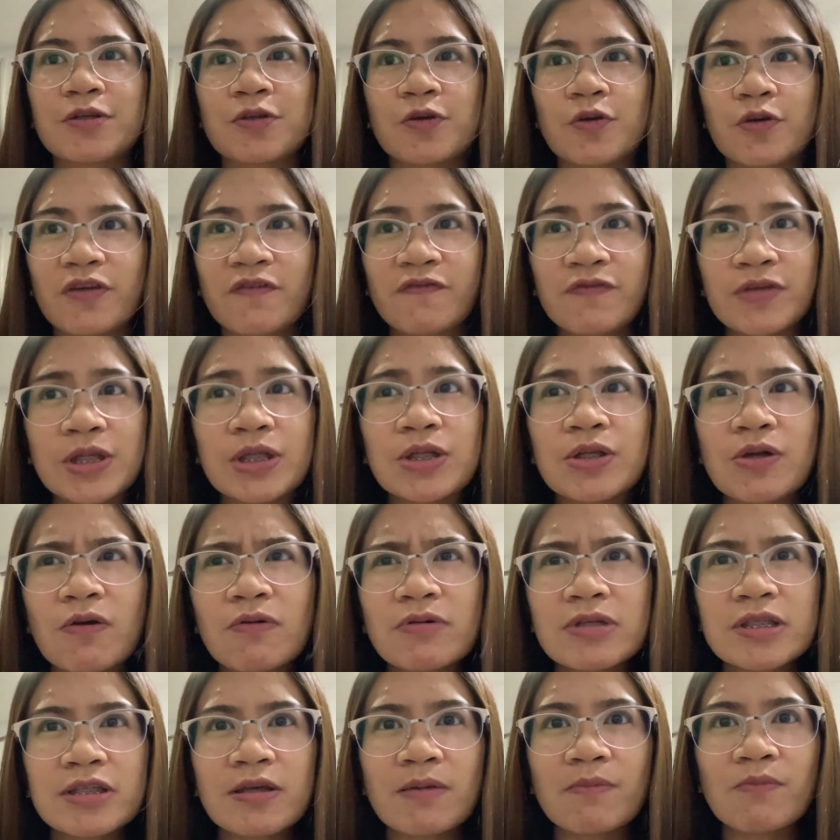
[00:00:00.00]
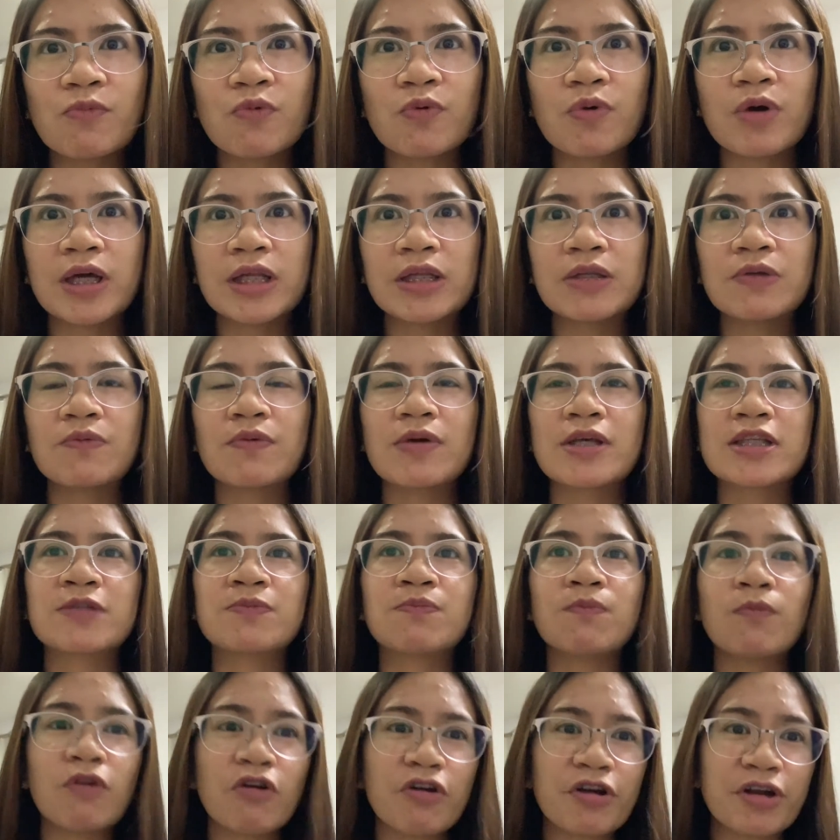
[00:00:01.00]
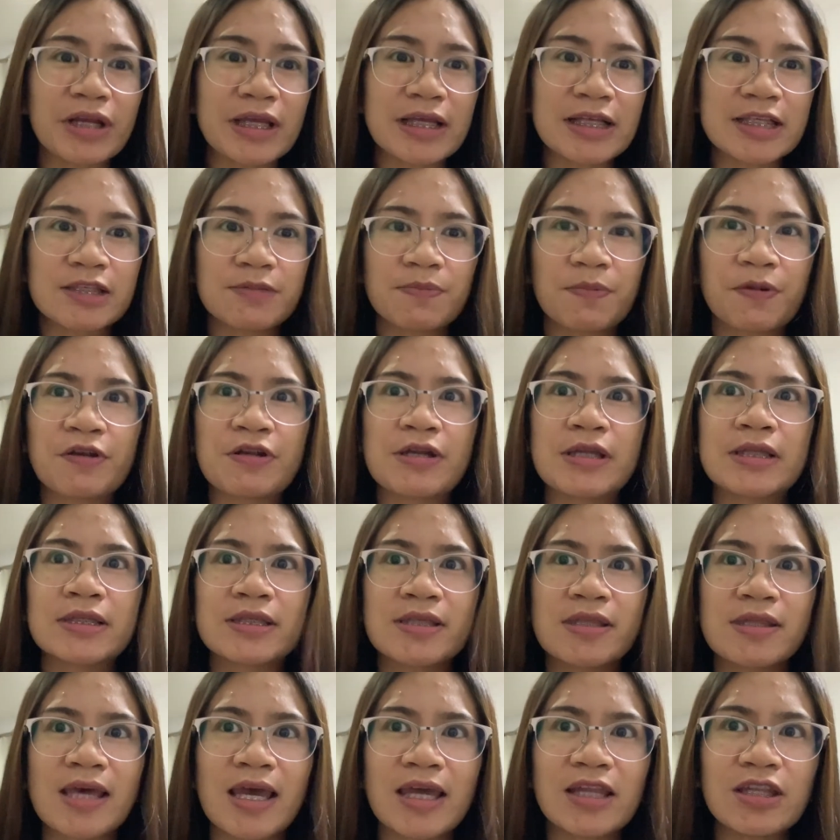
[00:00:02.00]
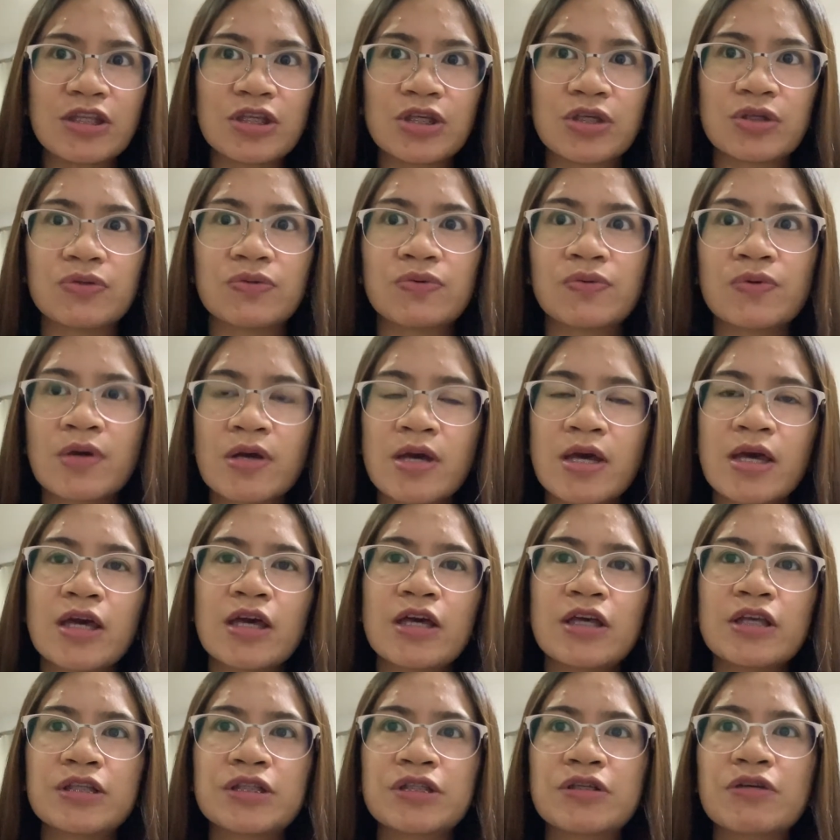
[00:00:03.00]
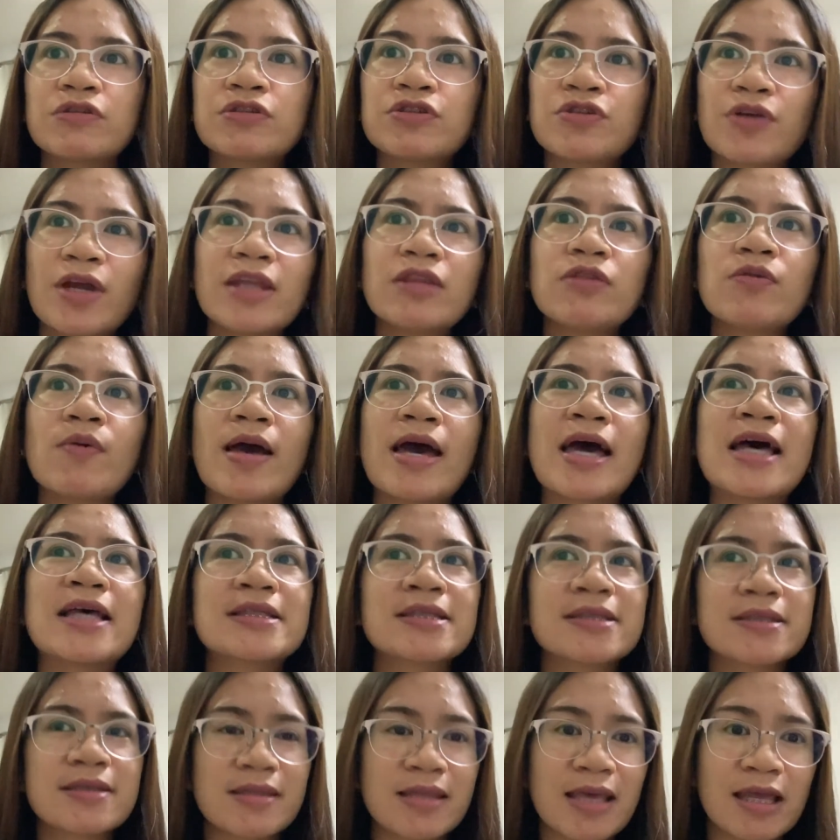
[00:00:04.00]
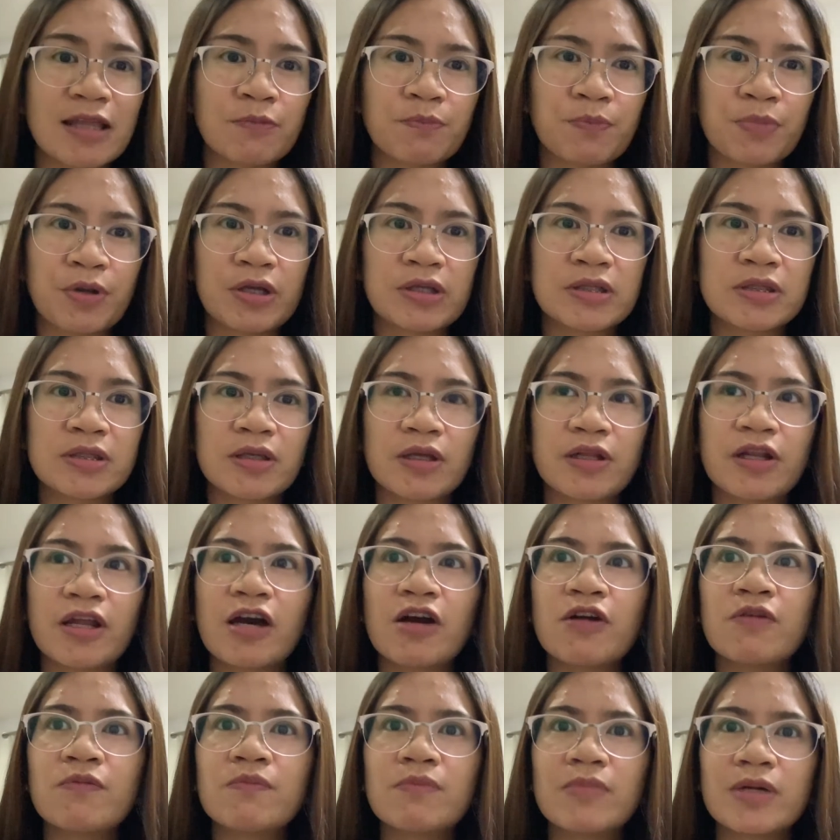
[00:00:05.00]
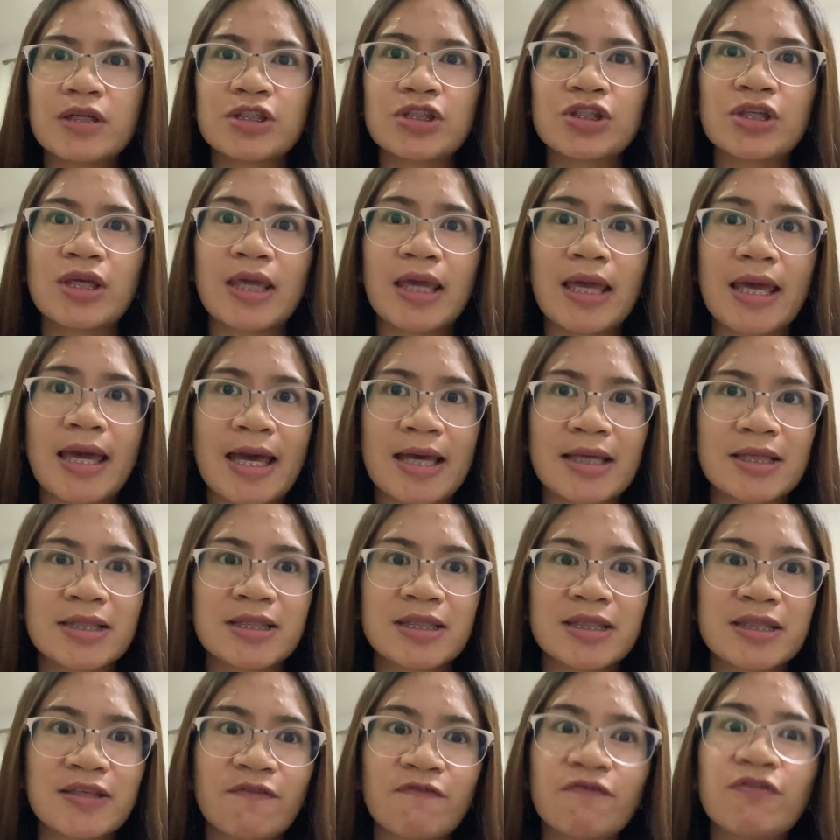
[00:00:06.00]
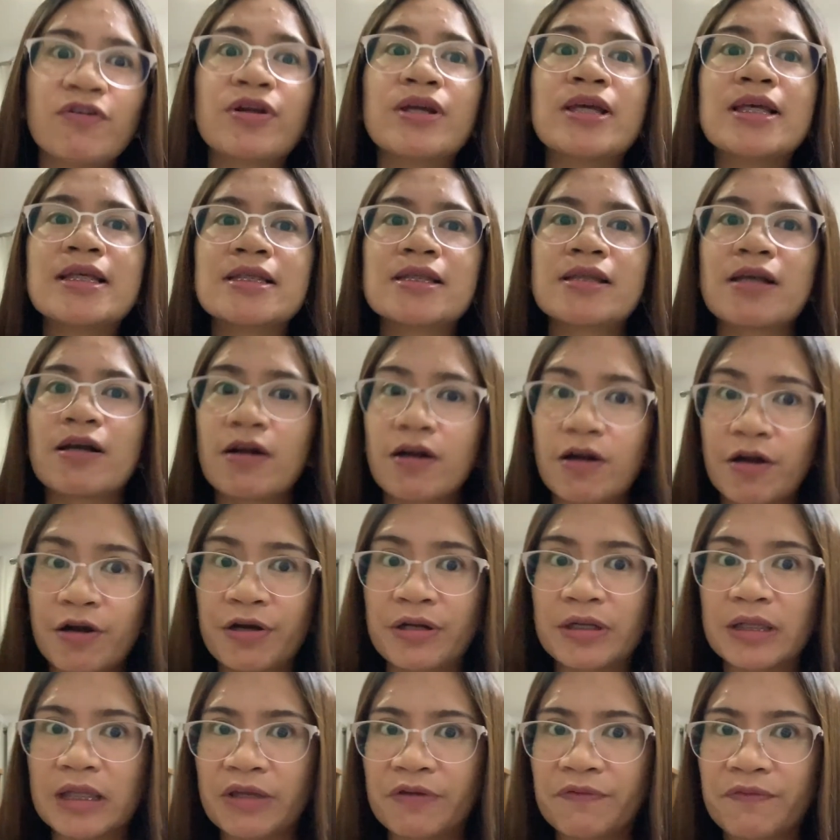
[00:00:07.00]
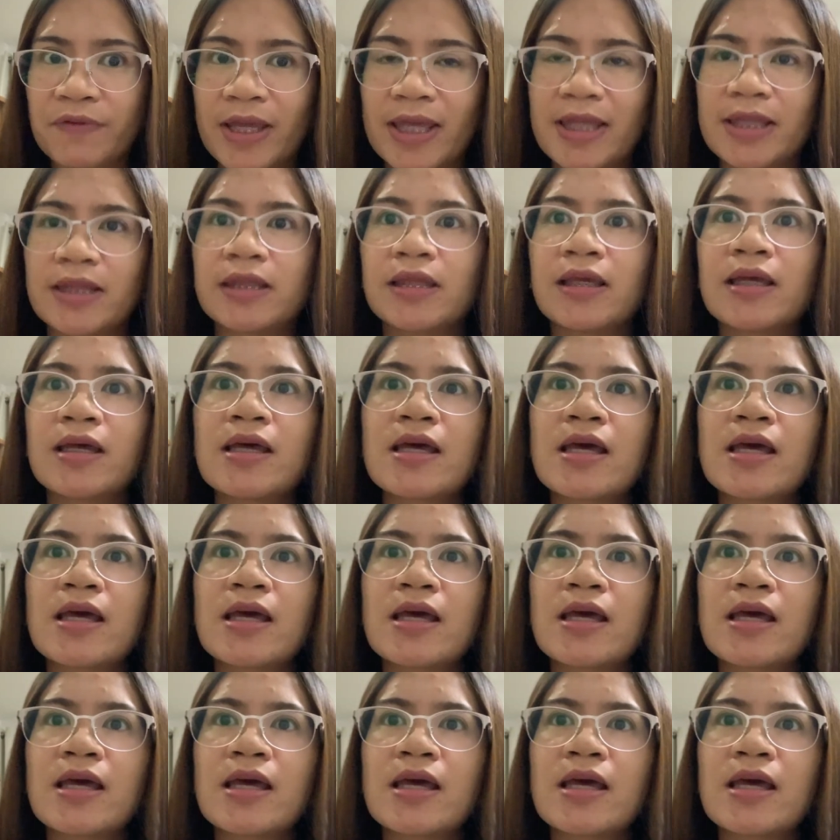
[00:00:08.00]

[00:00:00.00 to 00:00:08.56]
So if you know someone who has more experience than you, so try to ask that person how much he asked for his hourly rate.